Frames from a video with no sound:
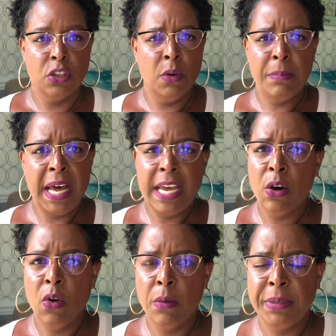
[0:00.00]
Don't buy
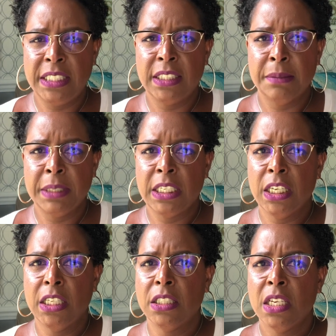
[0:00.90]
a whole pizza
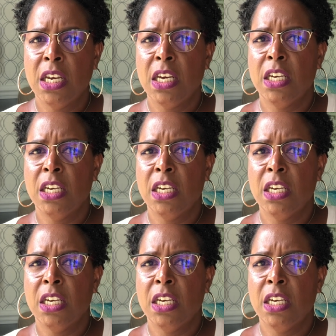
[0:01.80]
because